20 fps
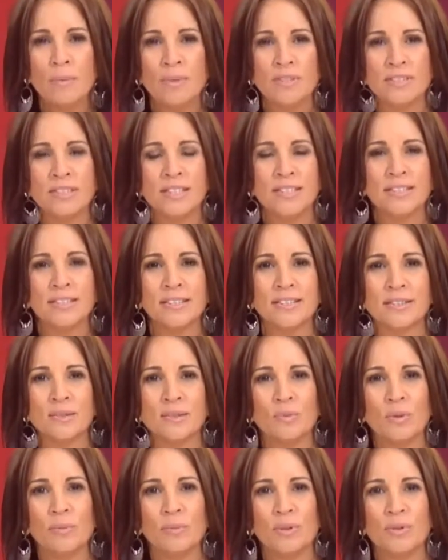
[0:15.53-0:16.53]
but sees it as
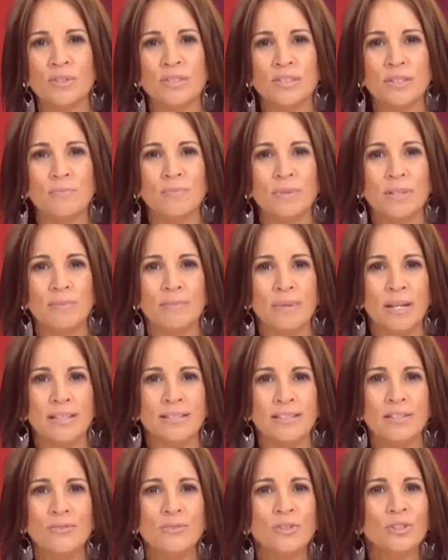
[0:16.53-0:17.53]
a woman who simply
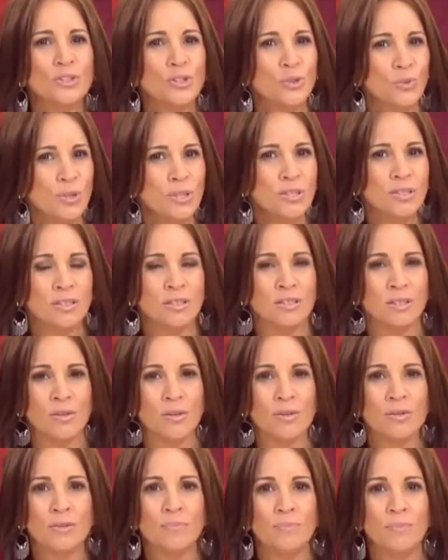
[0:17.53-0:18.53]
made different choices
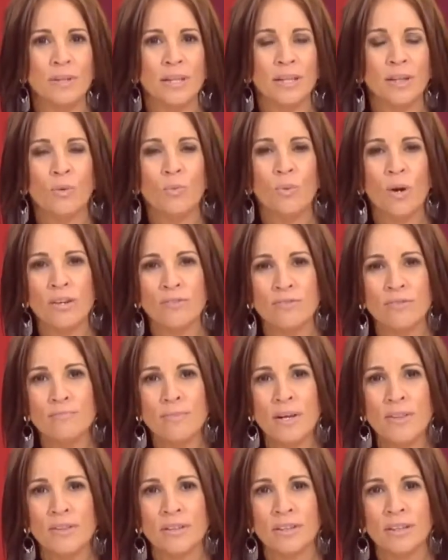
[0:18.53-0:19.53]
other than being a wife
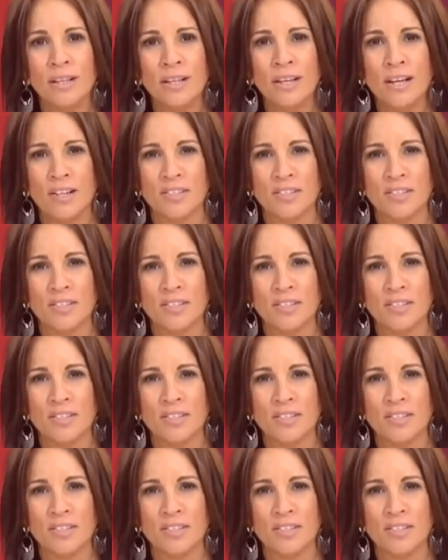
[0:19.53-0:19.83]
and mother.